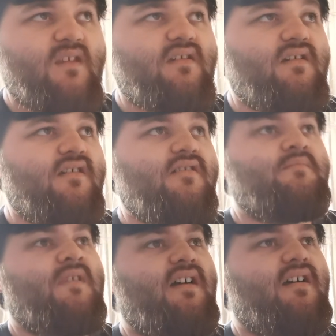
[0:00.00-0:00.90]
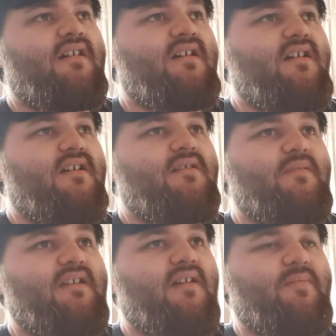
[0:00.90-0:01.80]

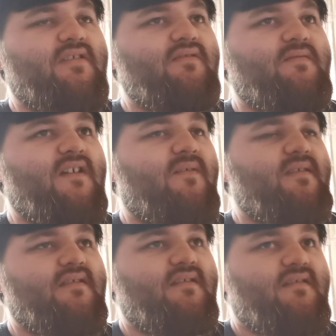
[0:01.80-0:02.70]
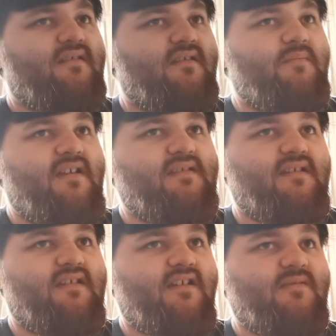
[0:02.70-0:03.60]
But yeah, Persona 5 is an
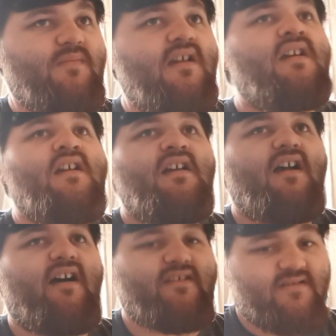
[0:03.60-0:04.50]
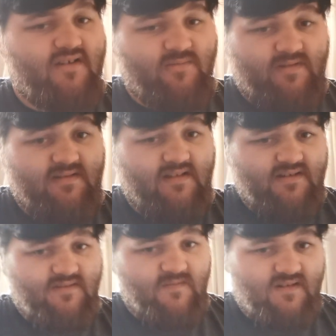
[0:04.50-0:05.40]
amazing game. I just can't wait till I
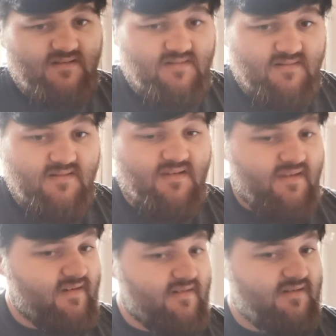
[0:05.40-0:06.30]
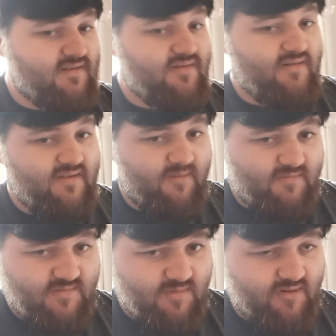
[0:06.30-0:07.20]
actually finish it so that I can enjoy it that
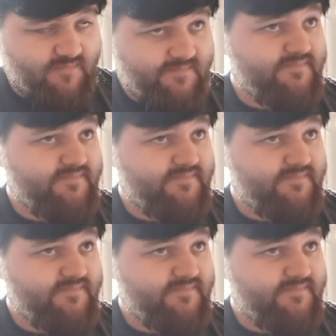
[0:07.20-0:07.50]
much more.